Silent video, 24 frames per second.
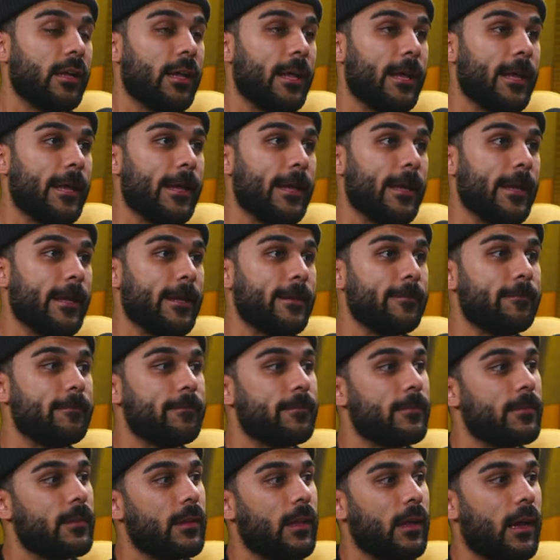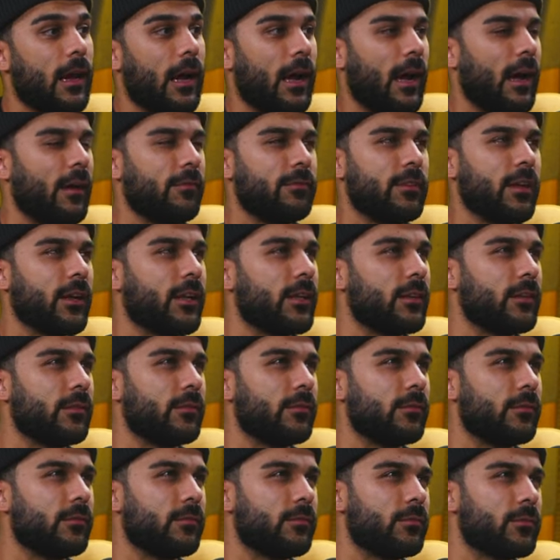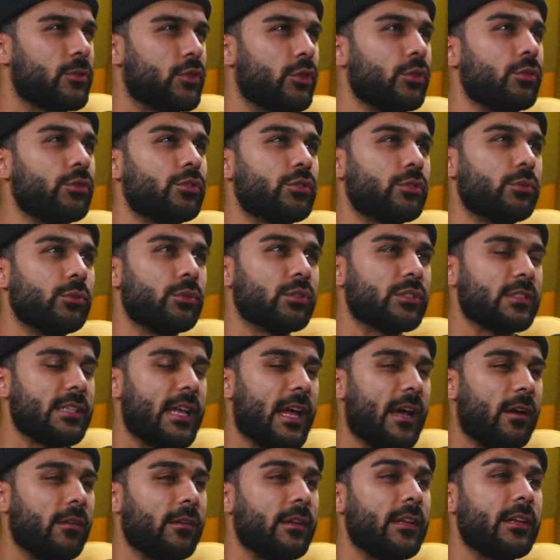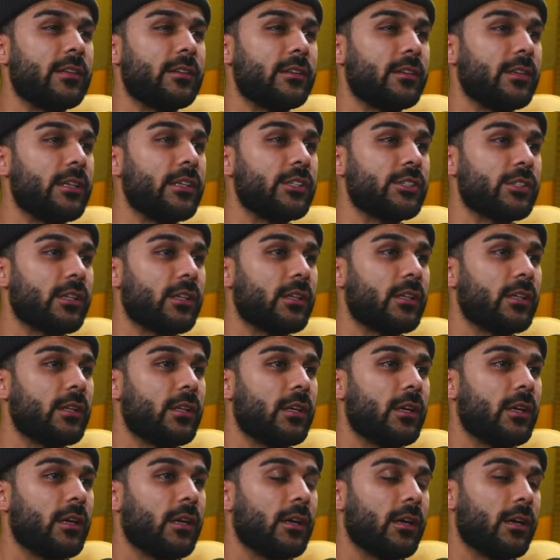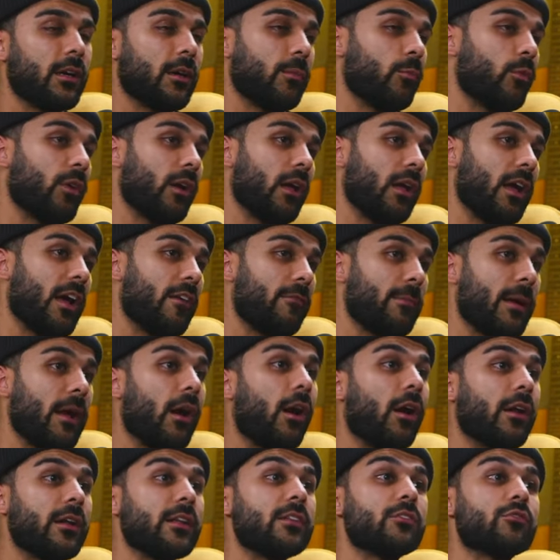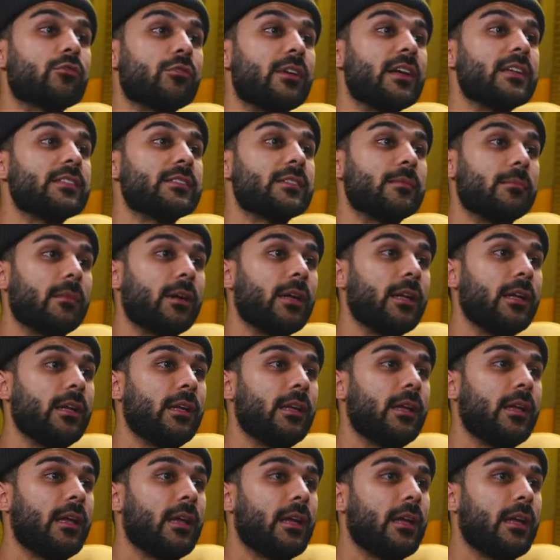And I've done two schools now in Indonesia um, where I'll have my audience raise the money.